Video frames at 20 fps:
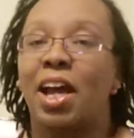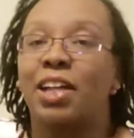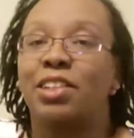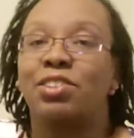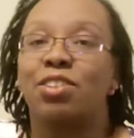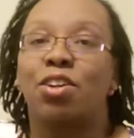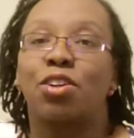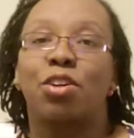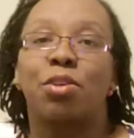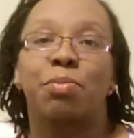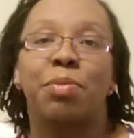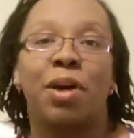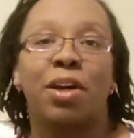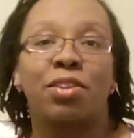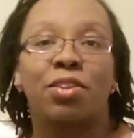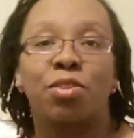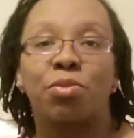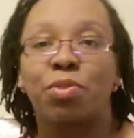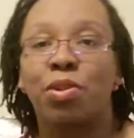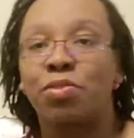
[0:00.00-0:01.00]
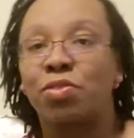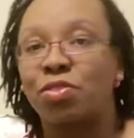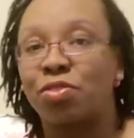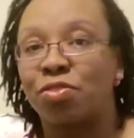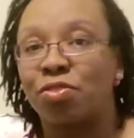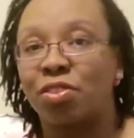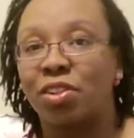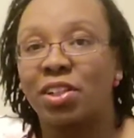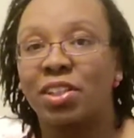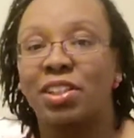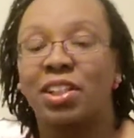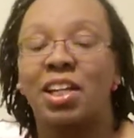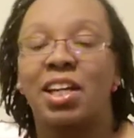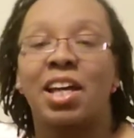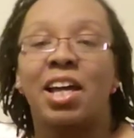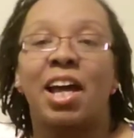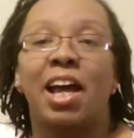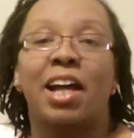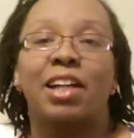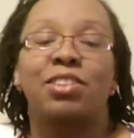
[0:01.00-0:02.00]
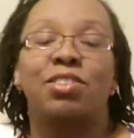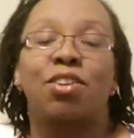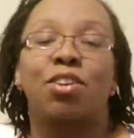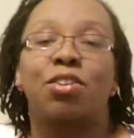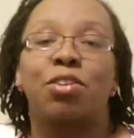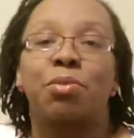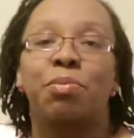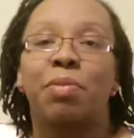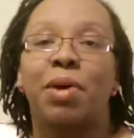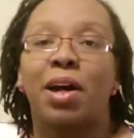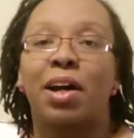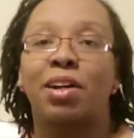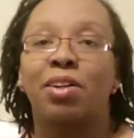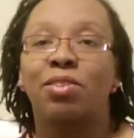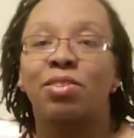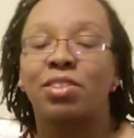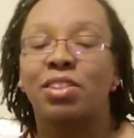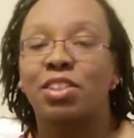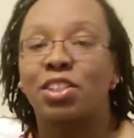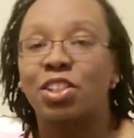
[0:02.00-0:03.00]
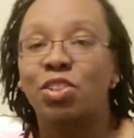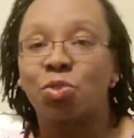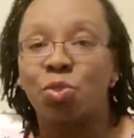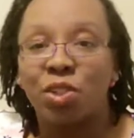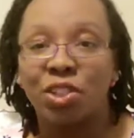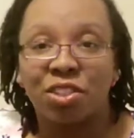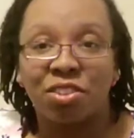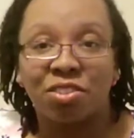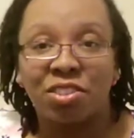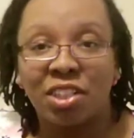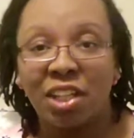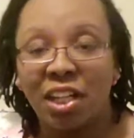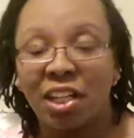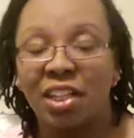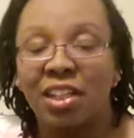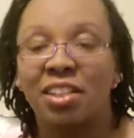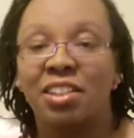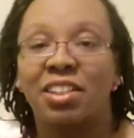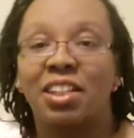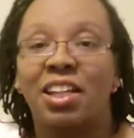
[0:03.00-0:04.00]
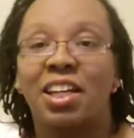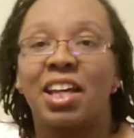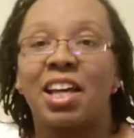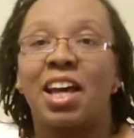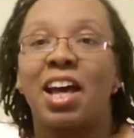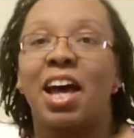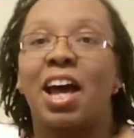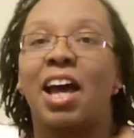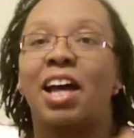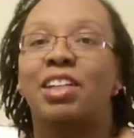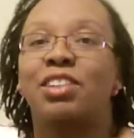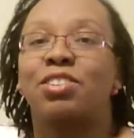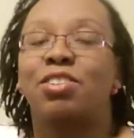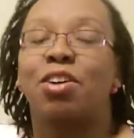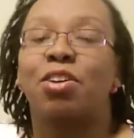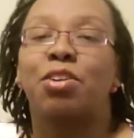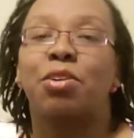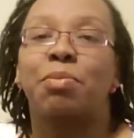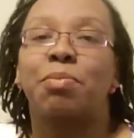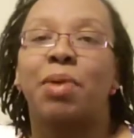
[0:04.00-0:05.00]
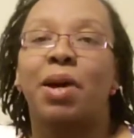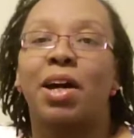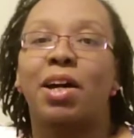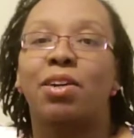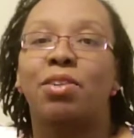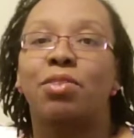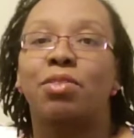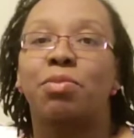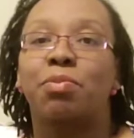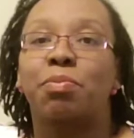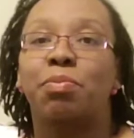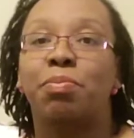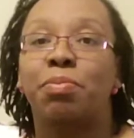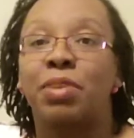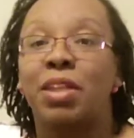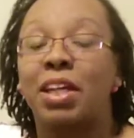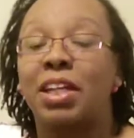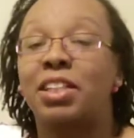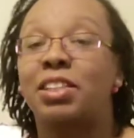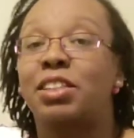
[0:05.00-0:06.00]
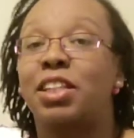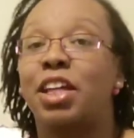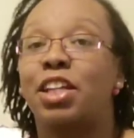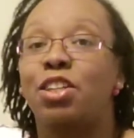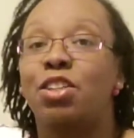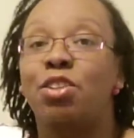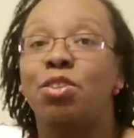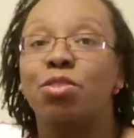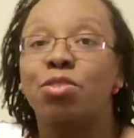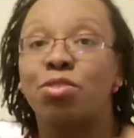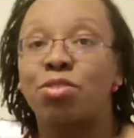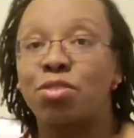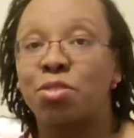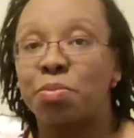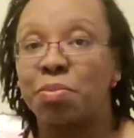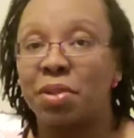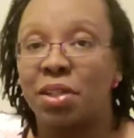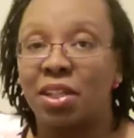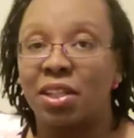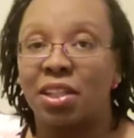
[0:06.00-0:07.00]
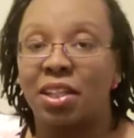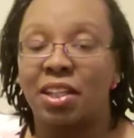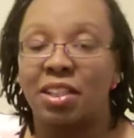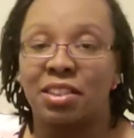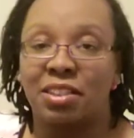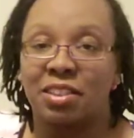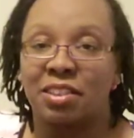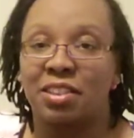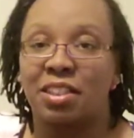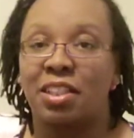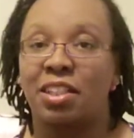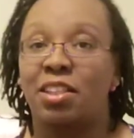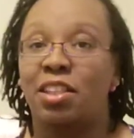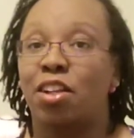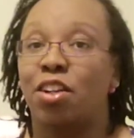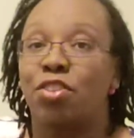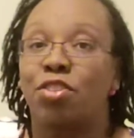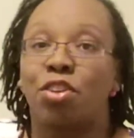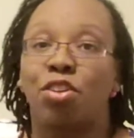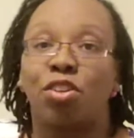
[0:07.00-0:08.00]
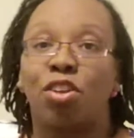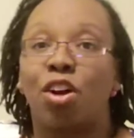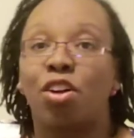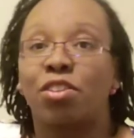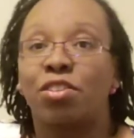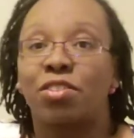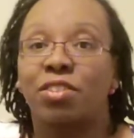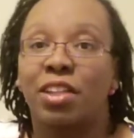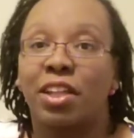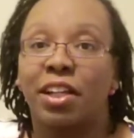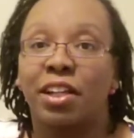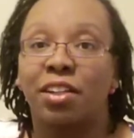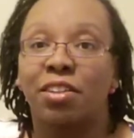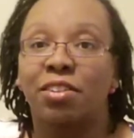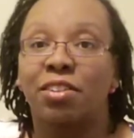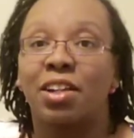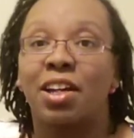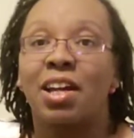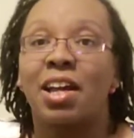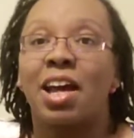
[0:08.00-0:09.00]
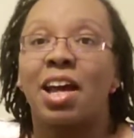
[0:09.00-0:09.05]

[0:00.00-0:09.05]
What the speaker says: I talk about the riverfront. I talk about the DeQuinder Cut. I talk about things that used to be in the city that are no longer there.